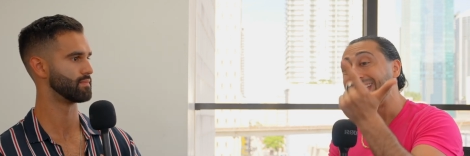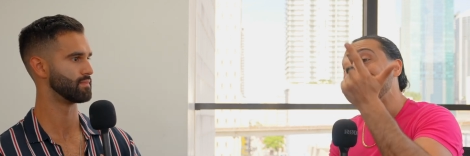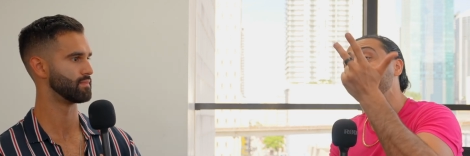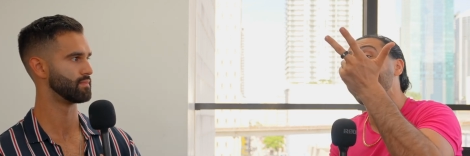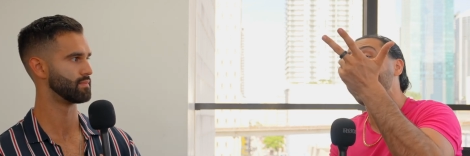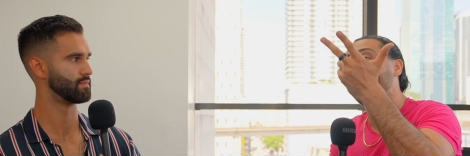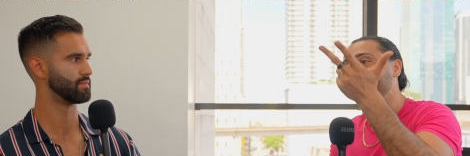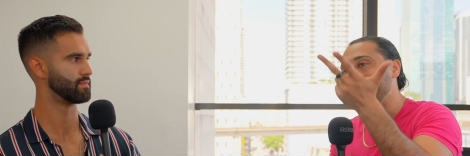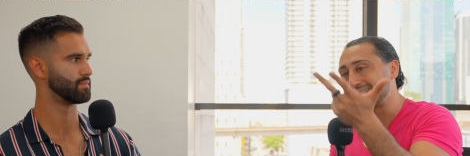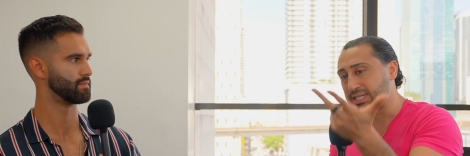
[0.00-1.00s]
Speaker 1: Then
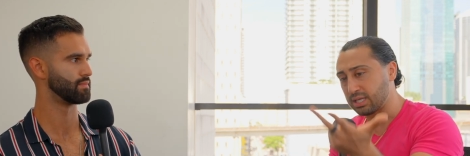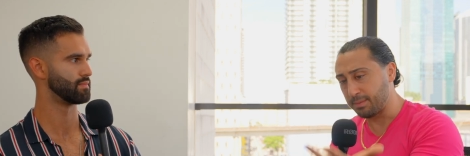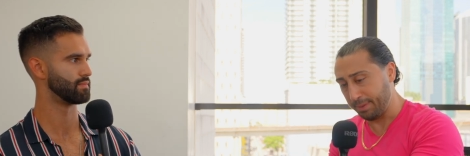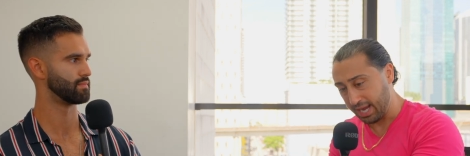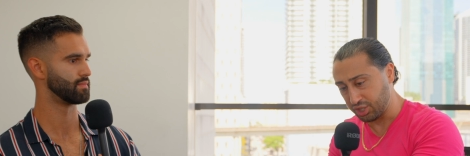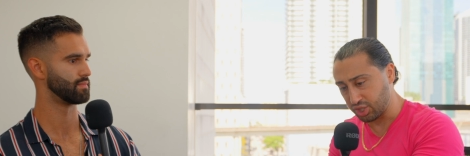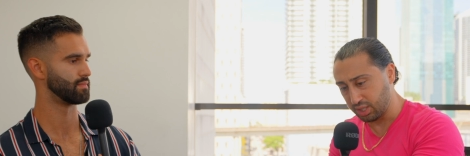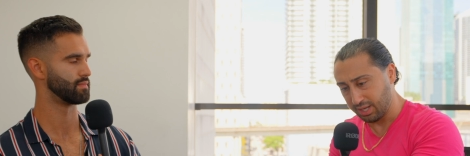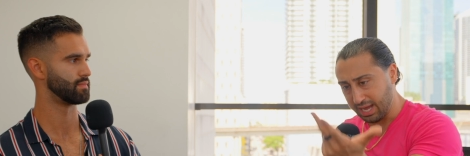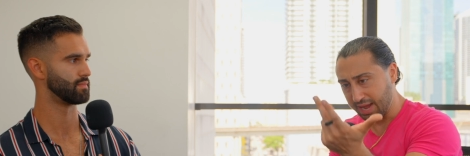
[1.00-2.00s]
it's
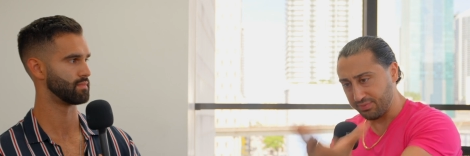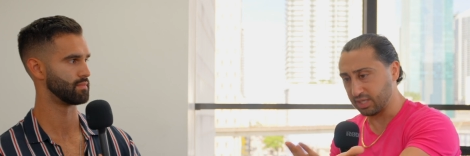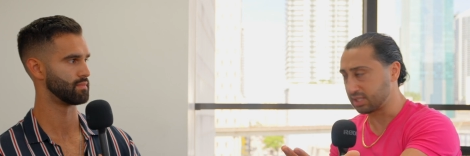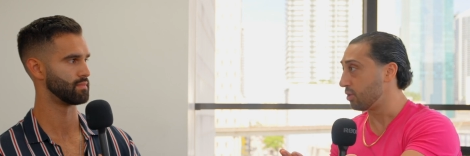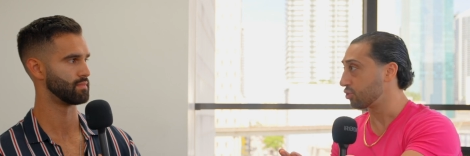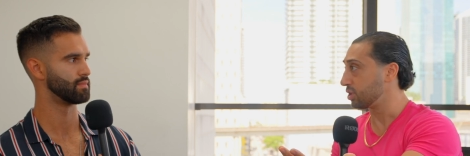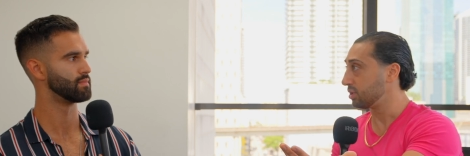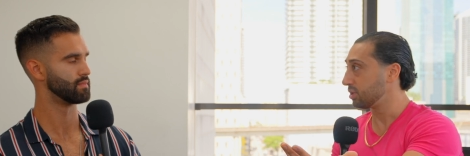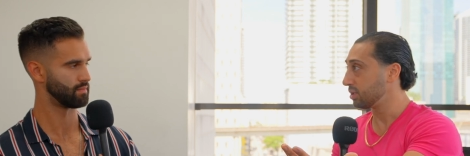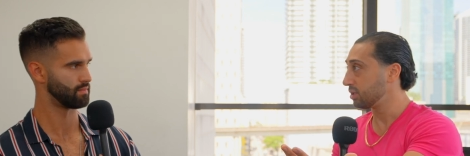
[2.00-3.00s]
passion, and then it's emotion.
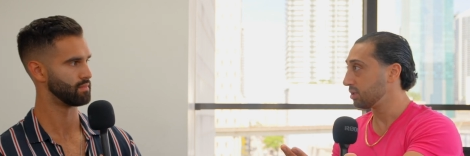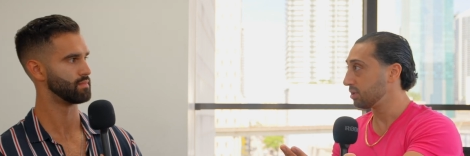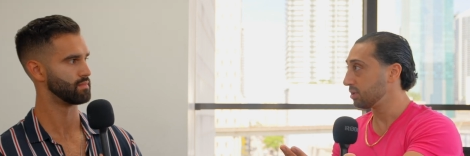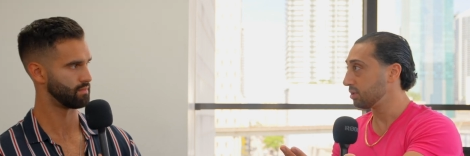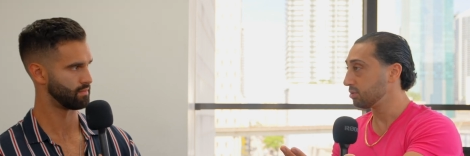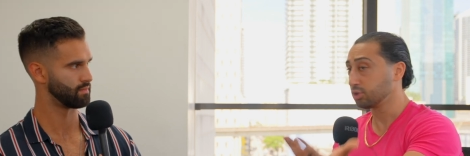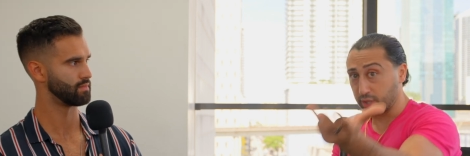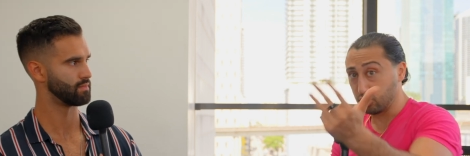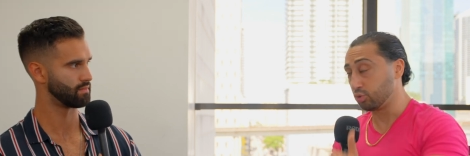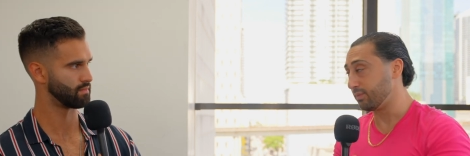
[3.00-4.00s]
It's a
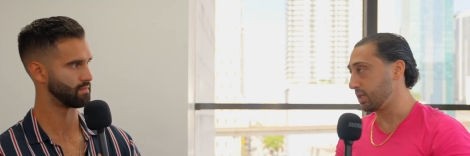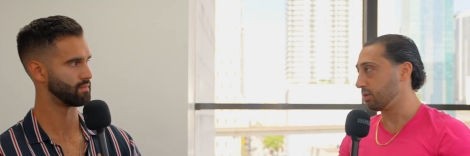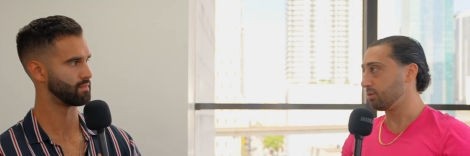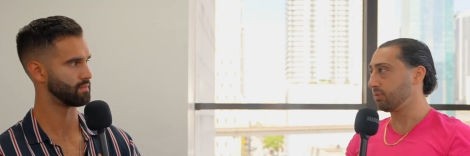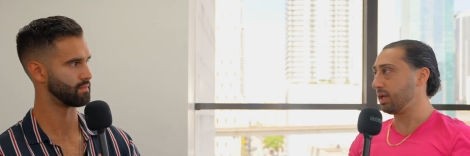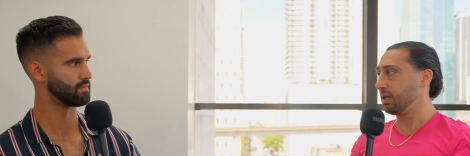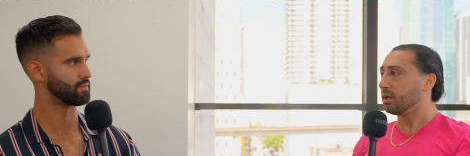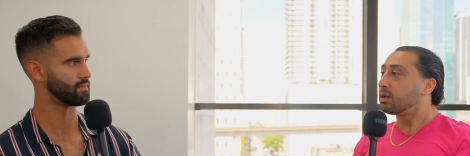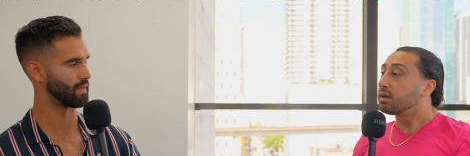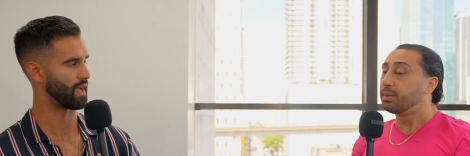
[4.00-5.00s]
great YouTube video, right?
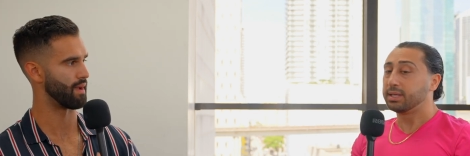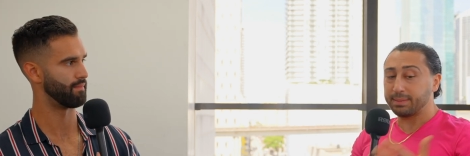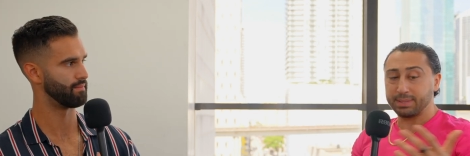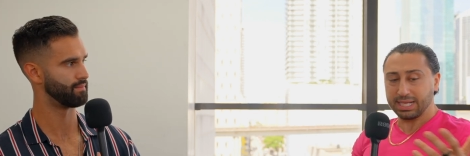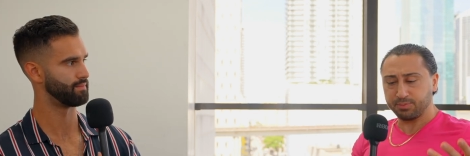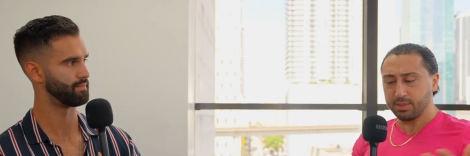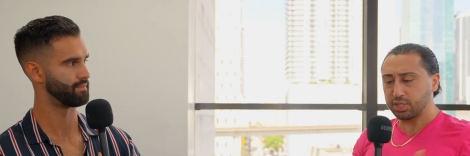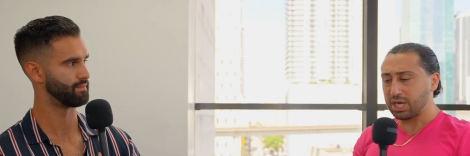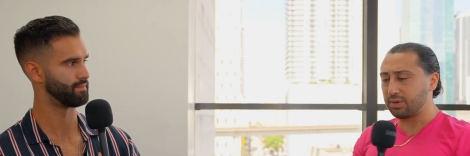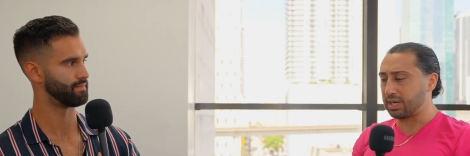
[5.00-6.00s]
Yeah. But, but that's pretty
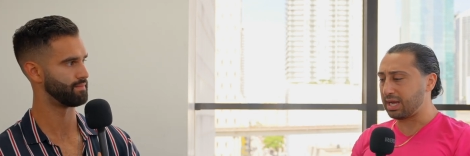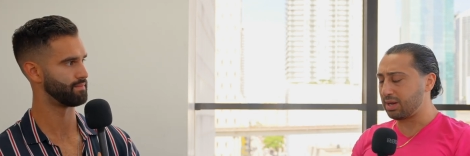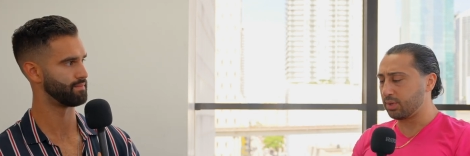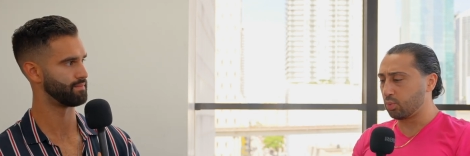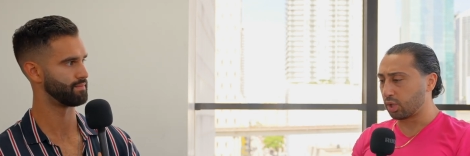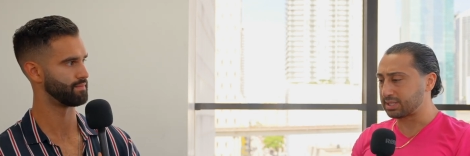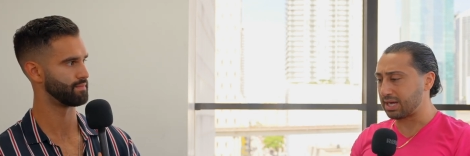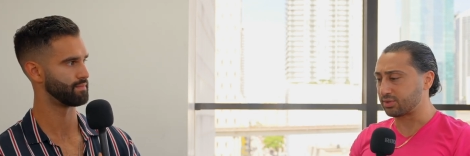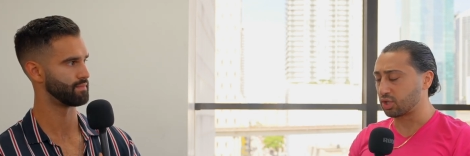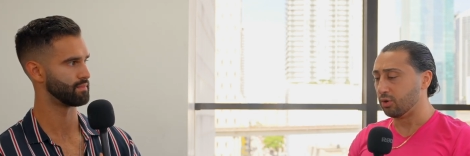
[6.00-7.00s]
much how it, how it works
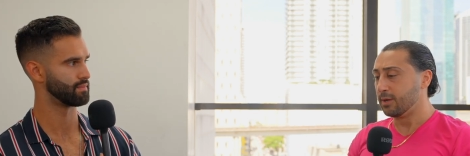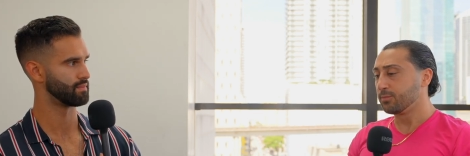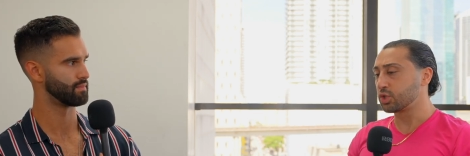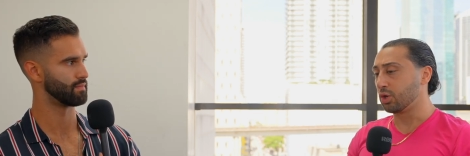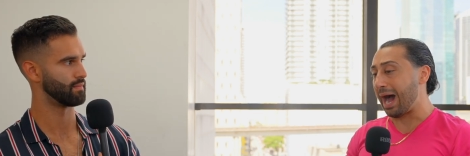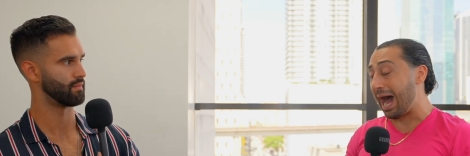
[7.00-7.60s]
out. So so